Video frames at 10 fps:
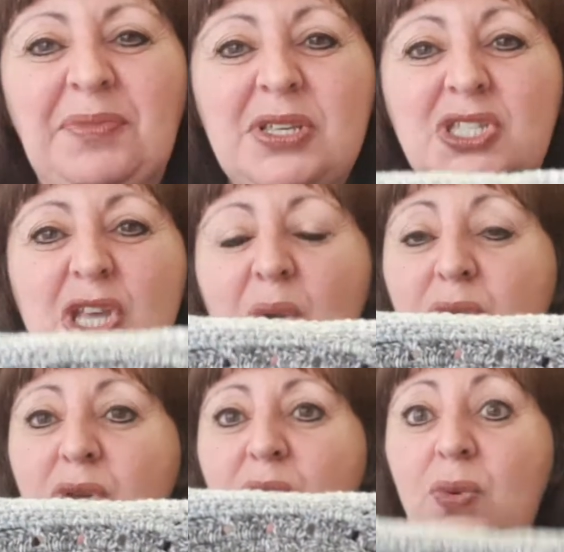so
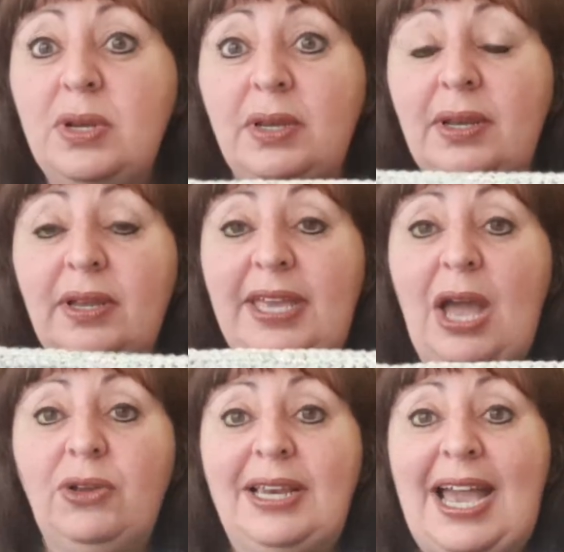you
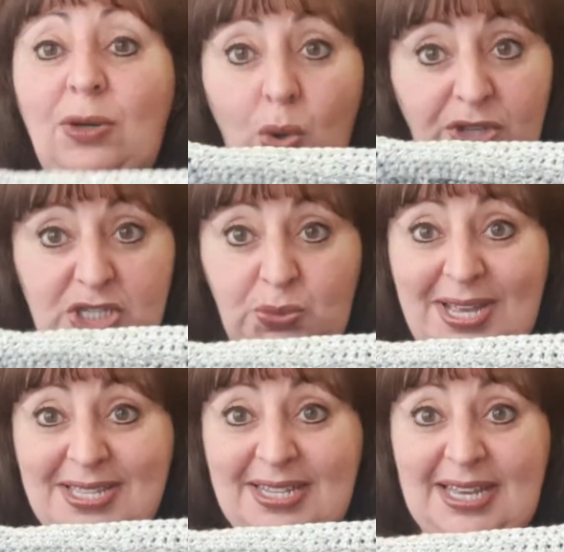calculate all the
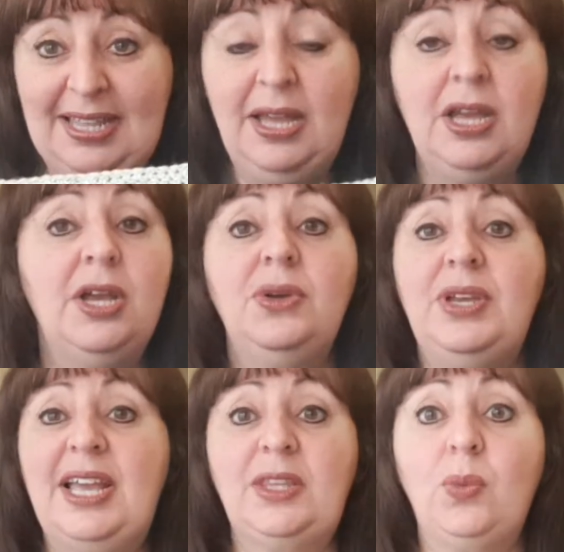squares together.
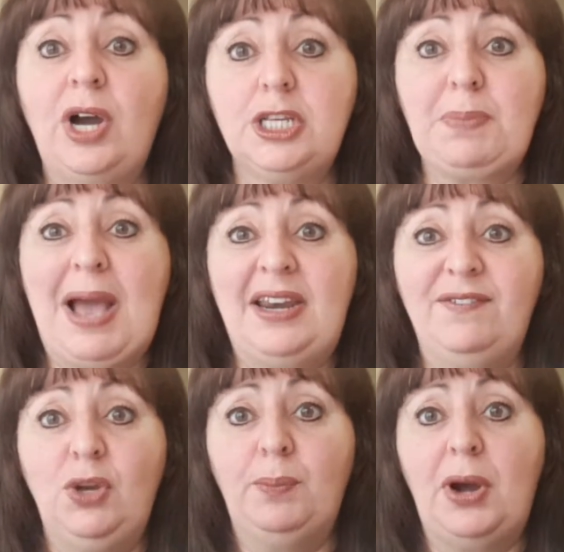You get the widest part
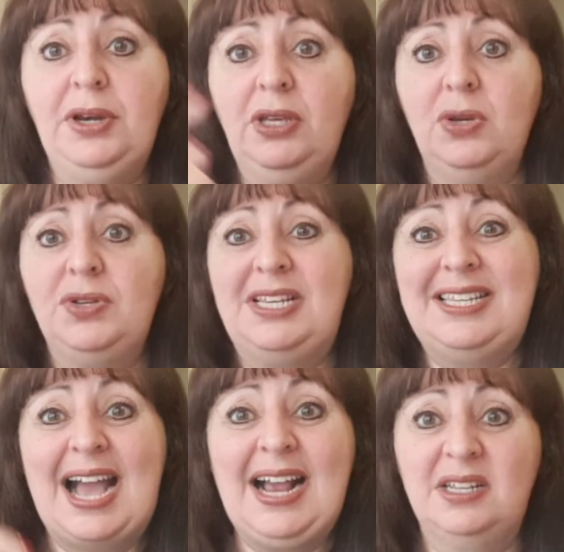of your body. You
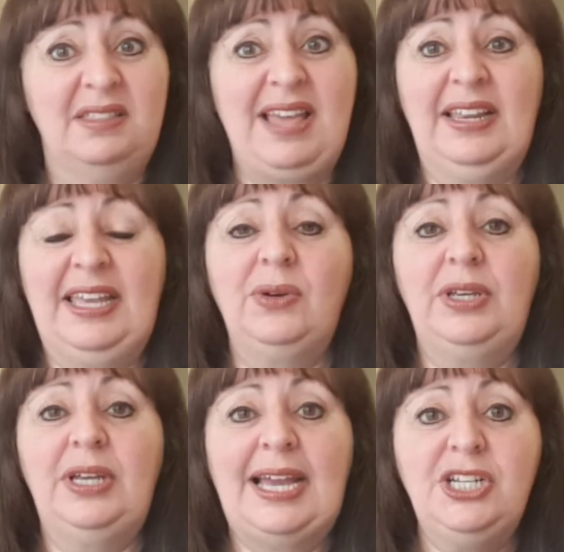deduct that
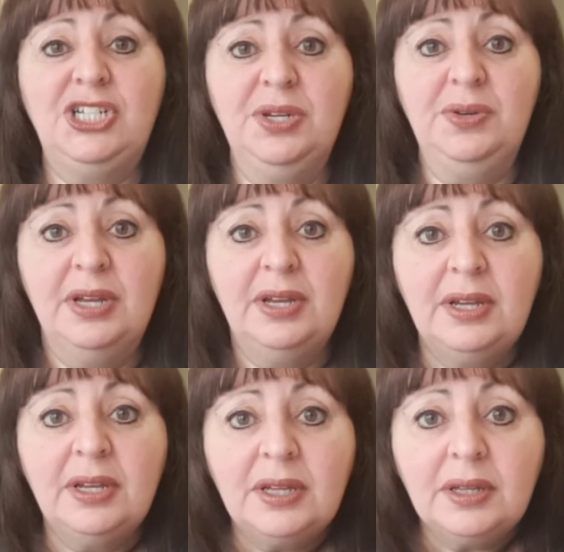calculation.
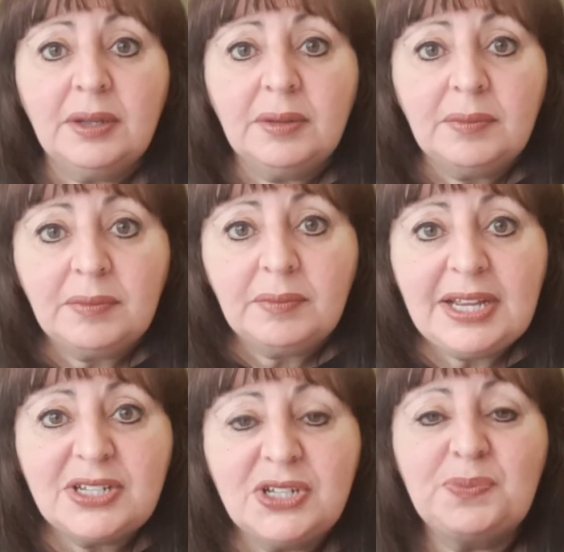
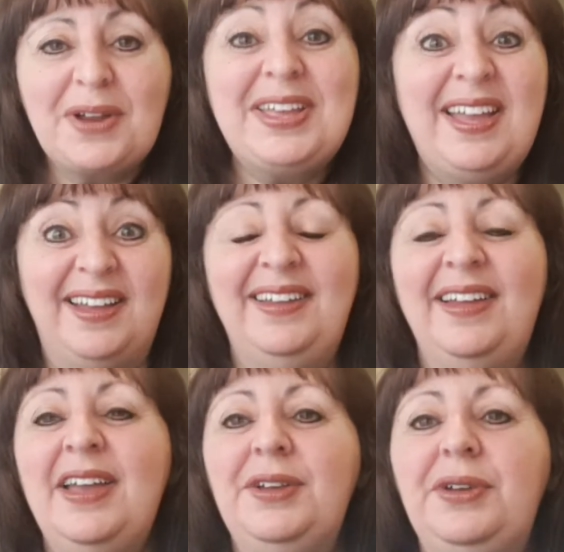Me too. Yeah.
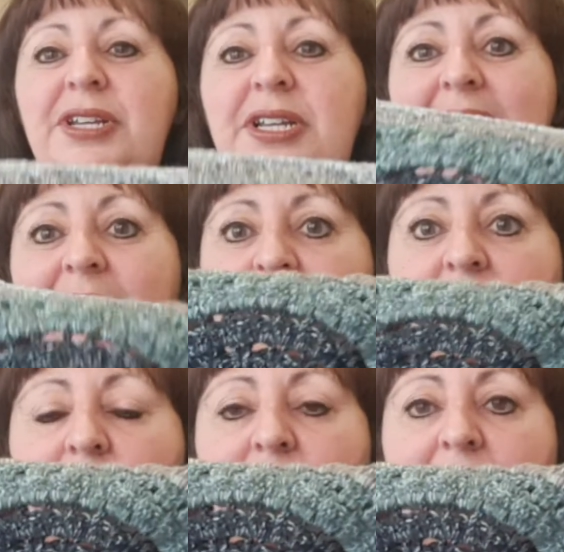You deduct the
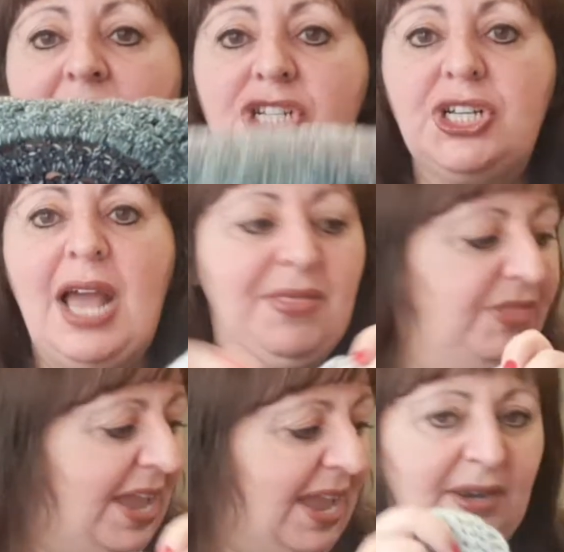calculation,
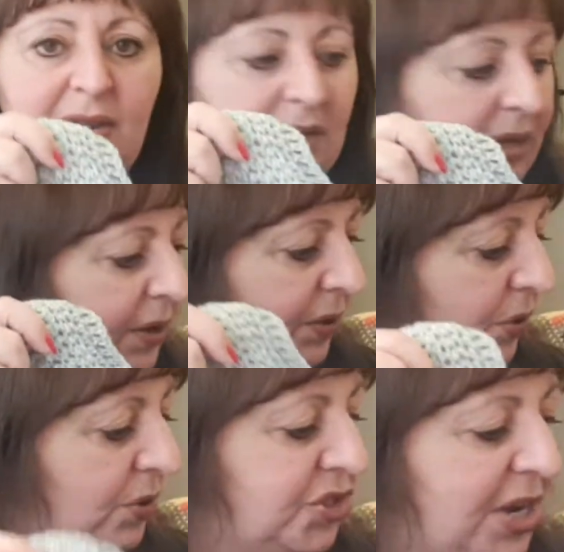and then
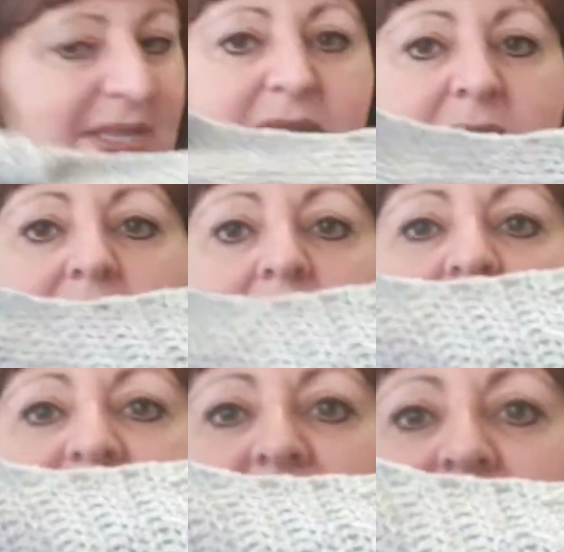you just add that